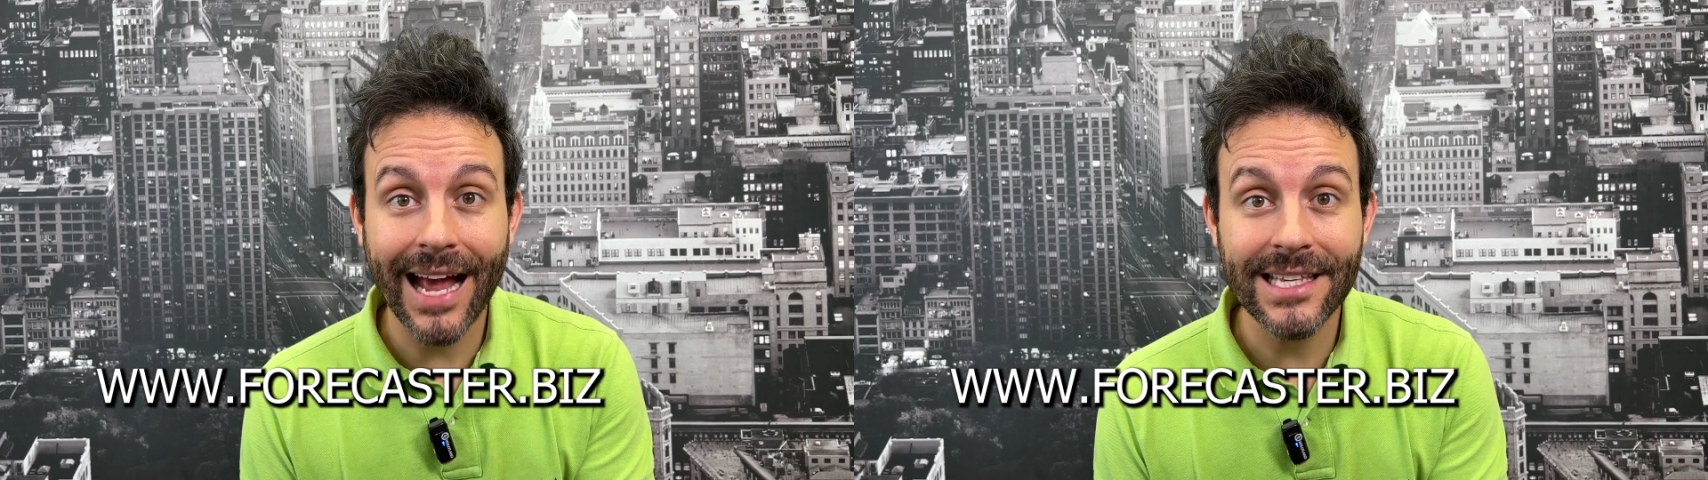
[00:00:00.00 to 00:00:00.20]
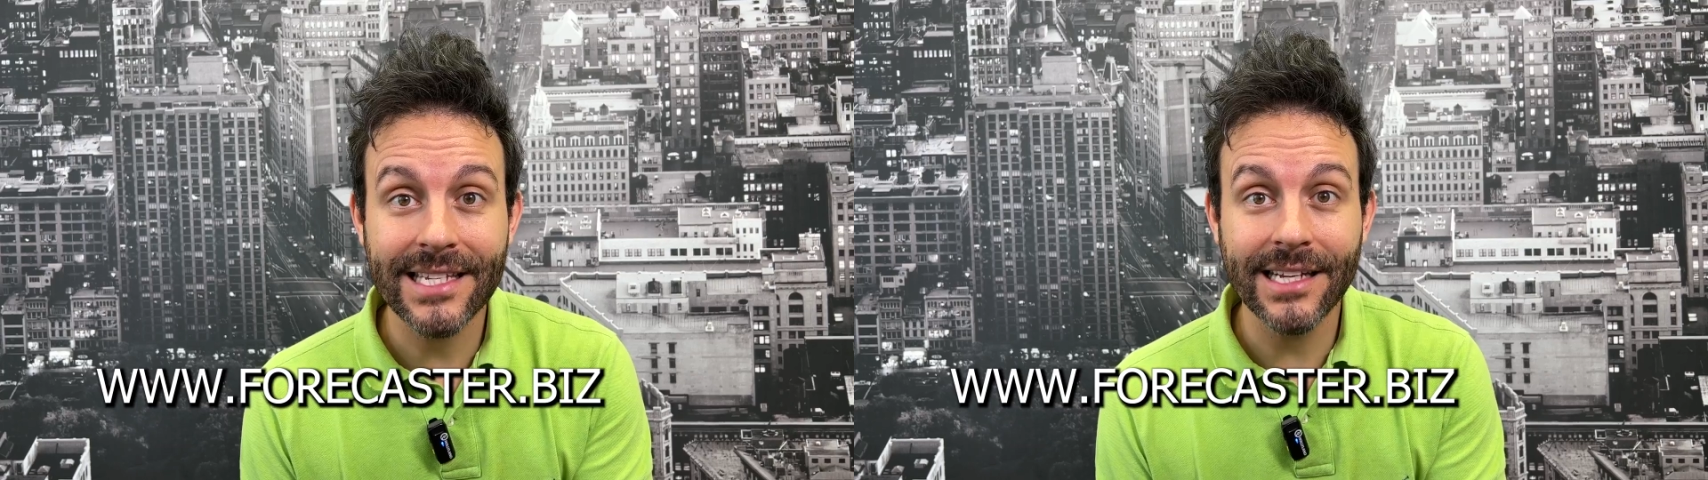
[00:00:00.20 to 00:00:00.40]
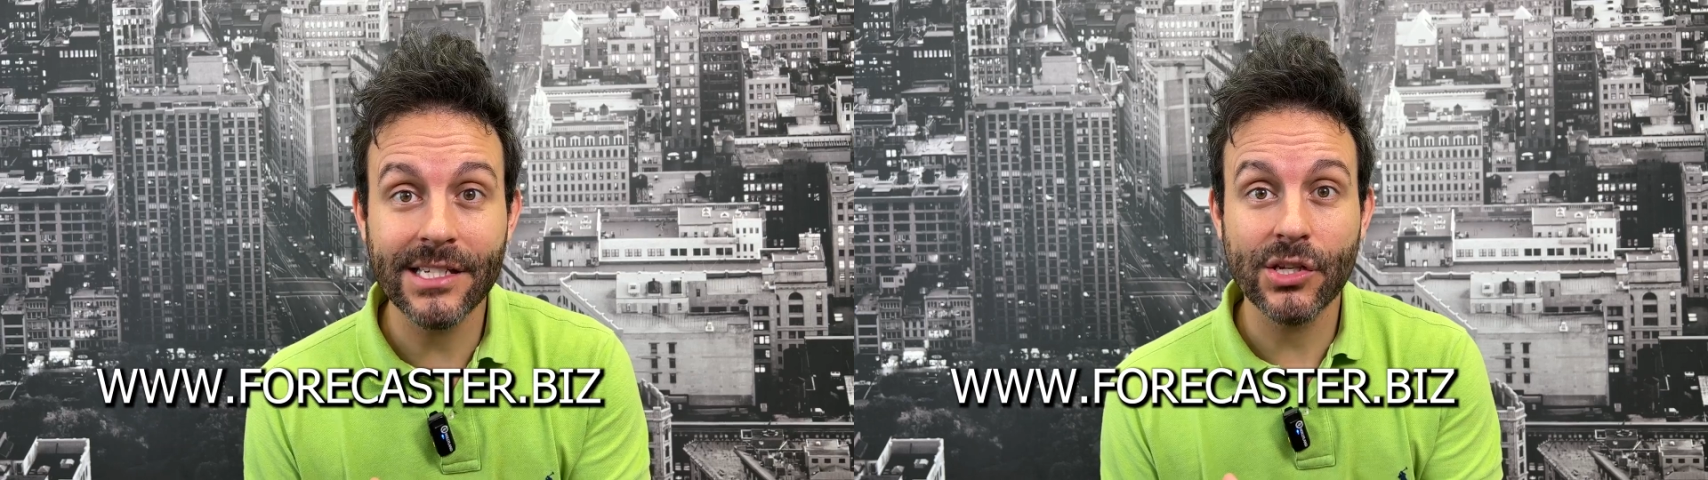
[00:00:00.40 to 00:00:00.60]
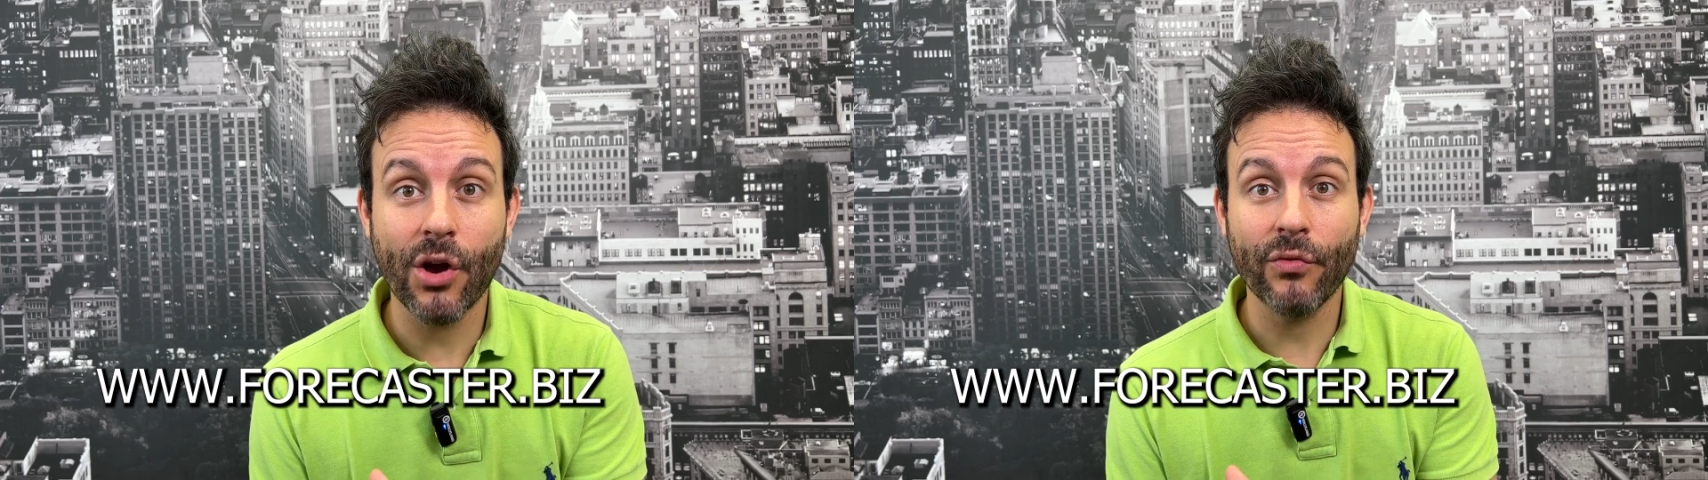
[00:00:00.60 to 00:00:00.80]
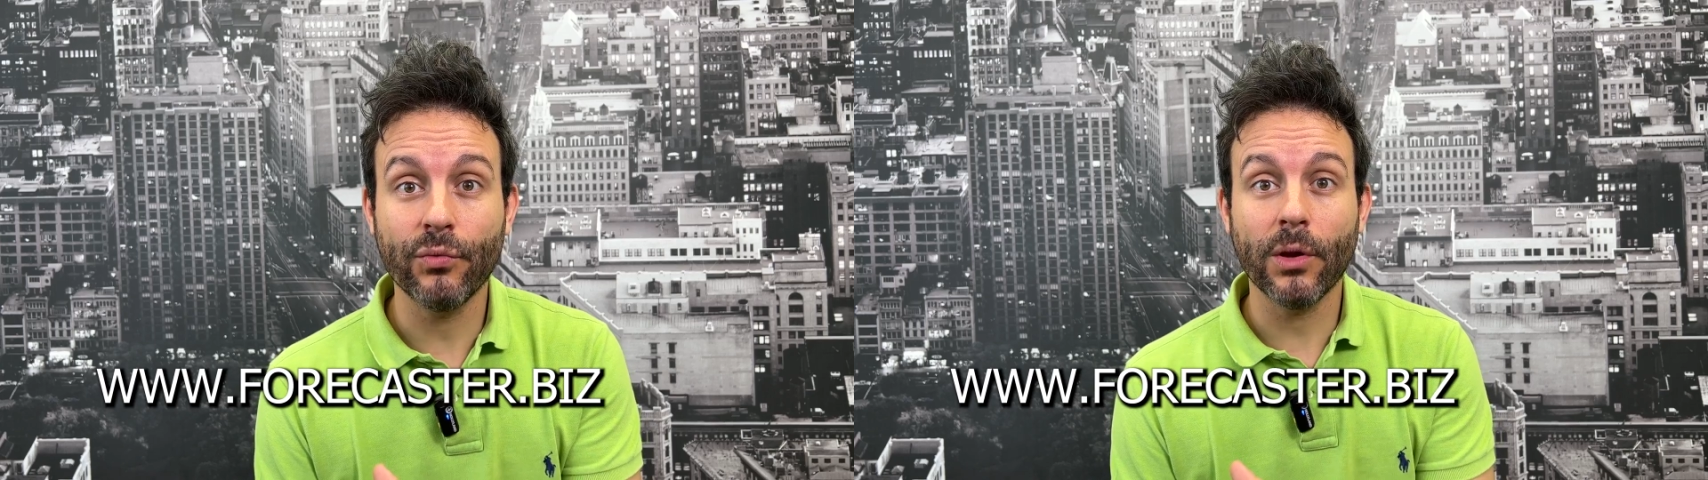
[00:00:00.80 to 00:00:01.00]
b z.
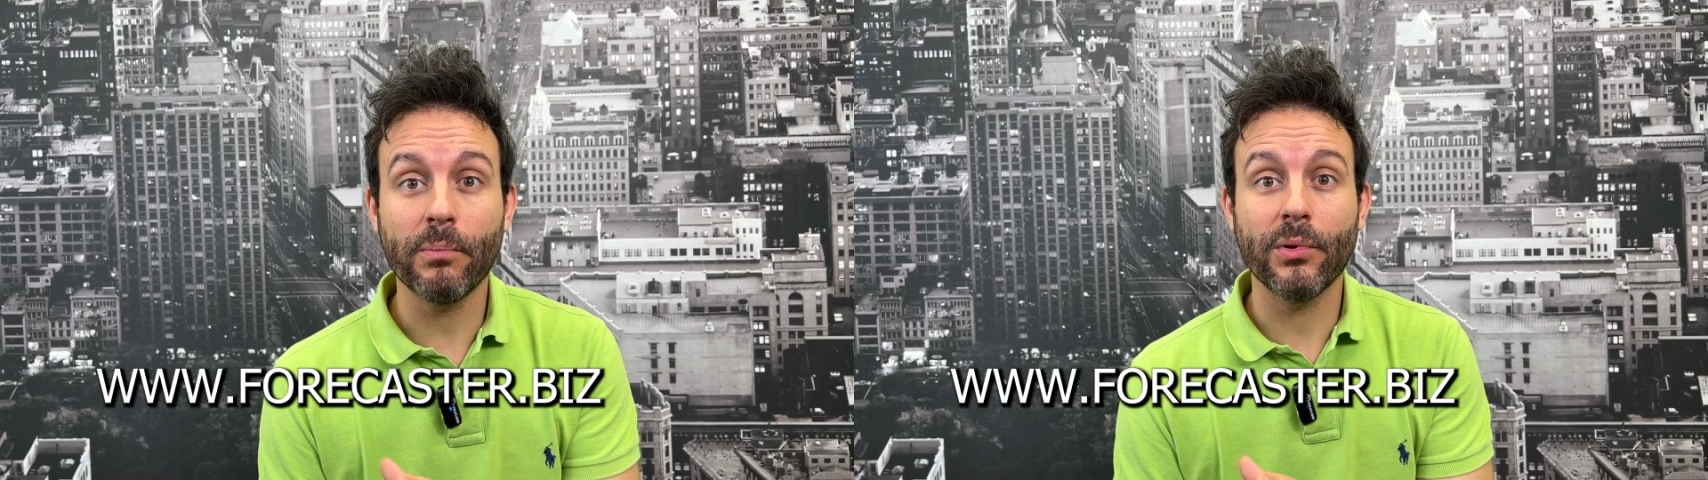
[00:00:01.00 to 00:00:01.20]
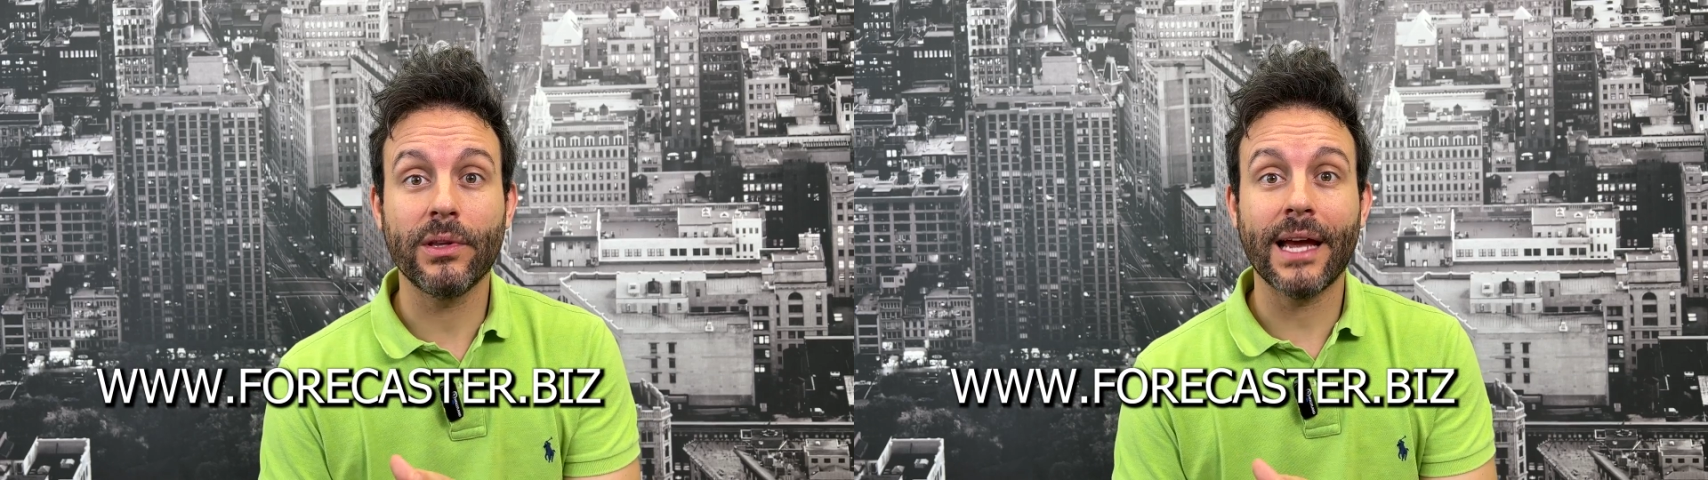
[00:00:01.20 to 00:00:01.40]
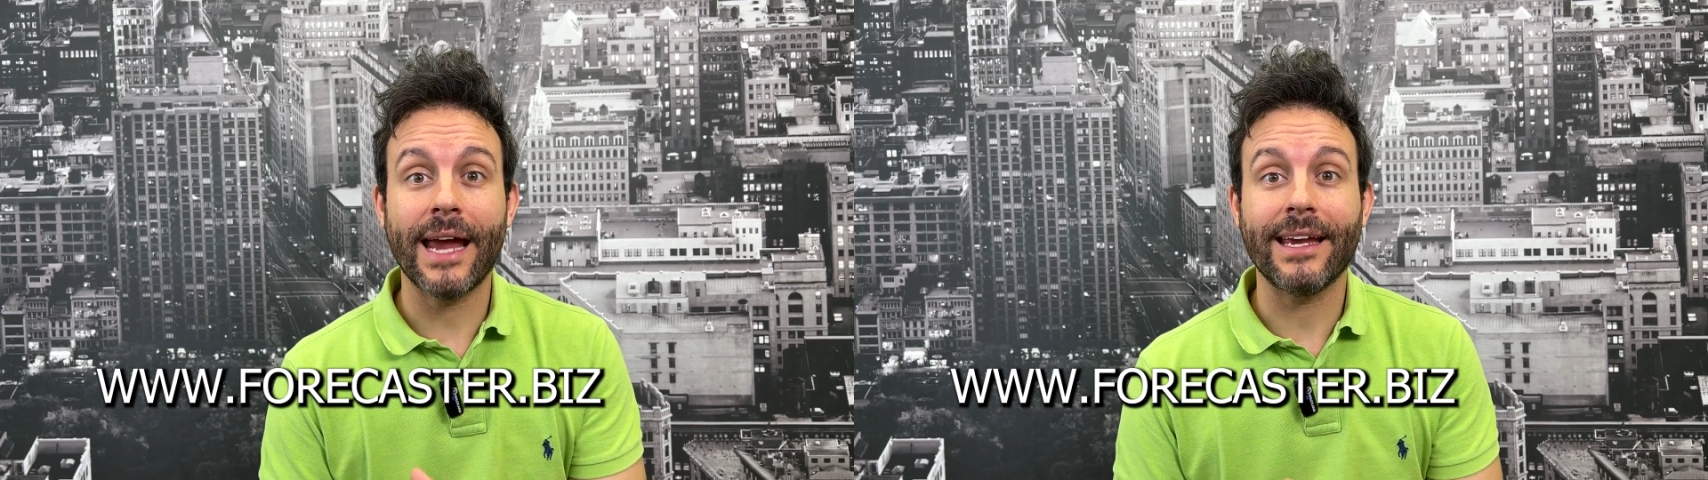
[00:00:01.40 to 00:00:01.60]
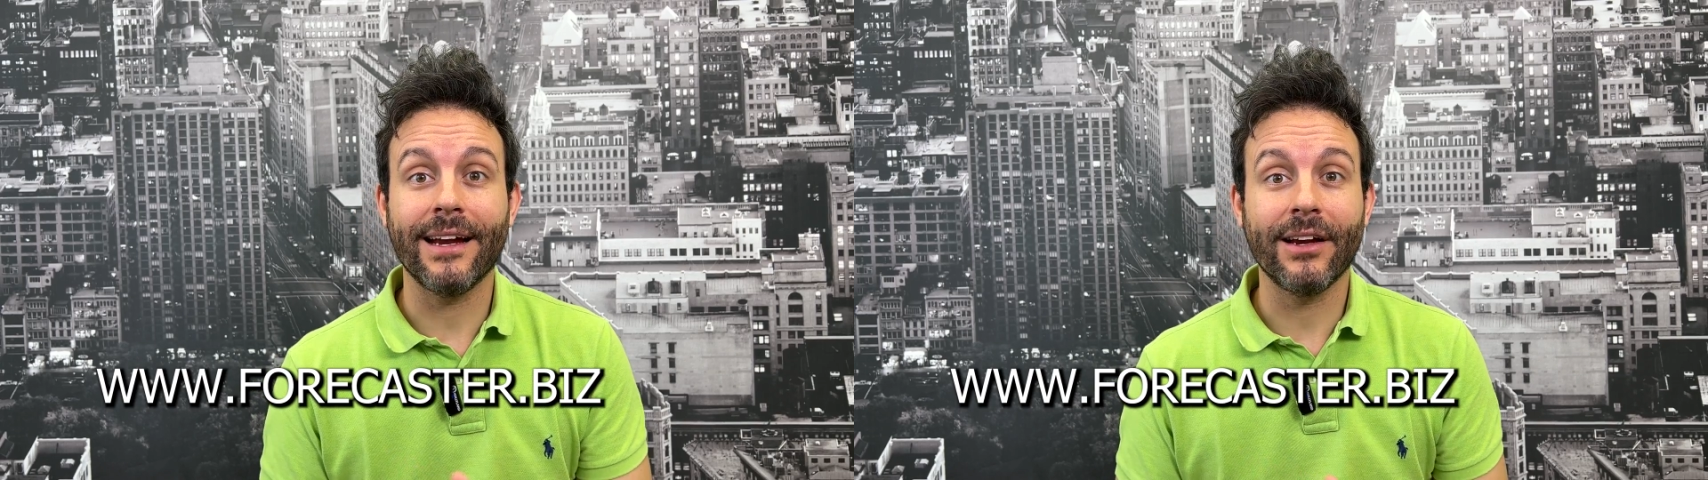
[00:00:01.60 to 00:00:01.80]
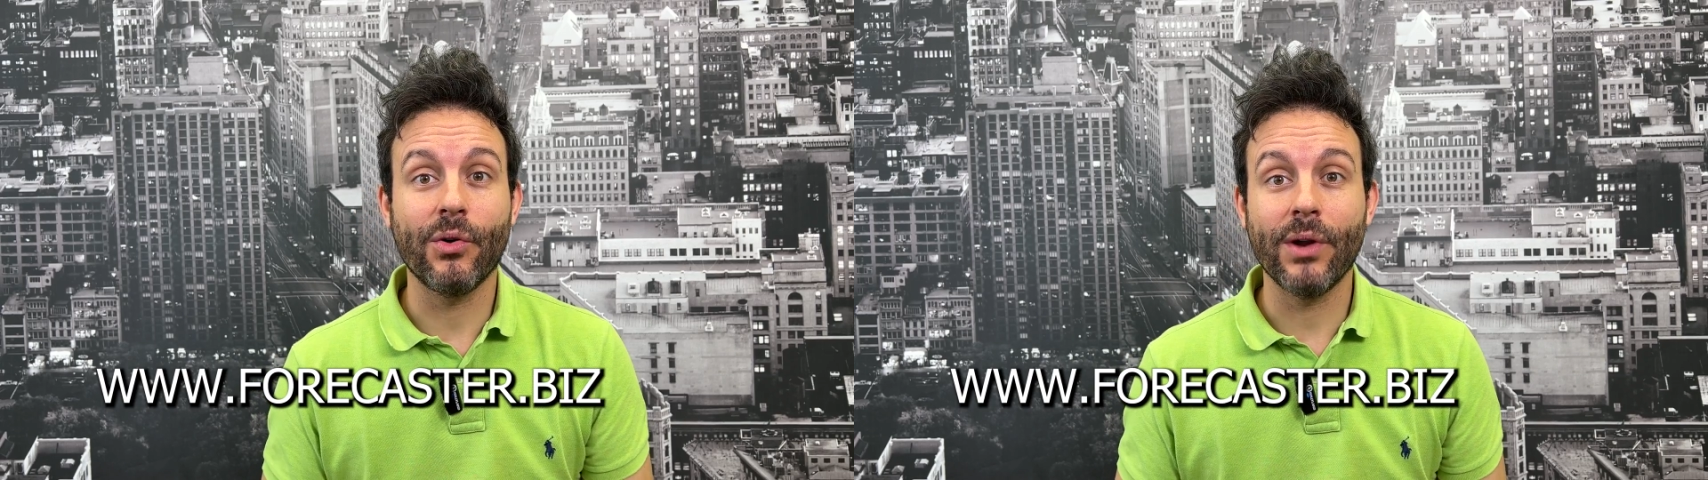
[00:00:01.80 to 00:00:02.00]
With the software,